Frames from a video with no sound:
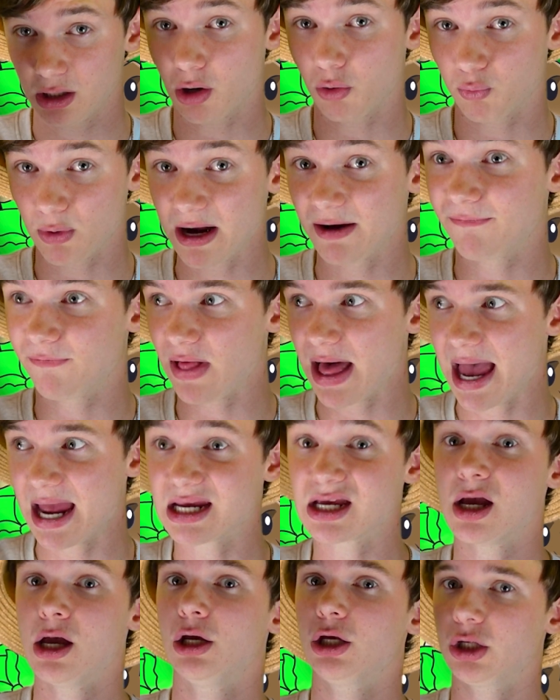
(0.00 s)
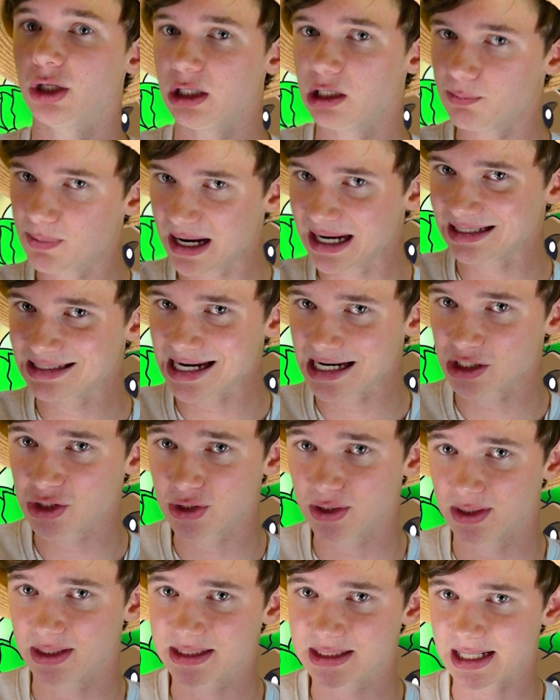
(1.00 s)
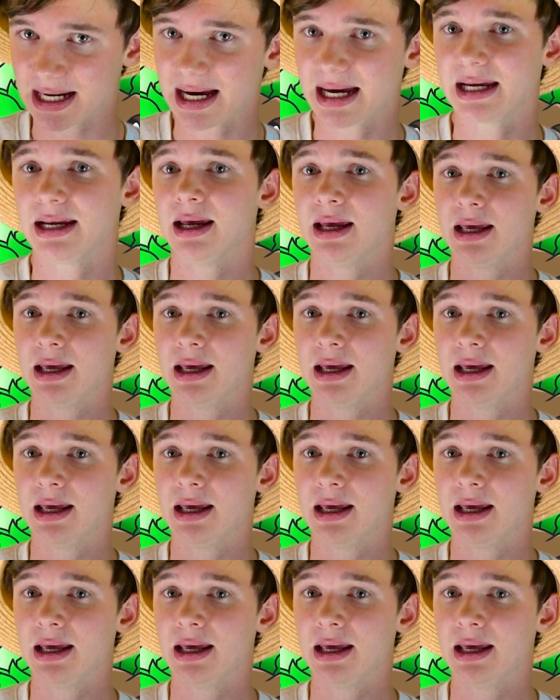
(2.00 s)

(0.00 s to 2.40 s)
red flag. You need to pay attention to this guy.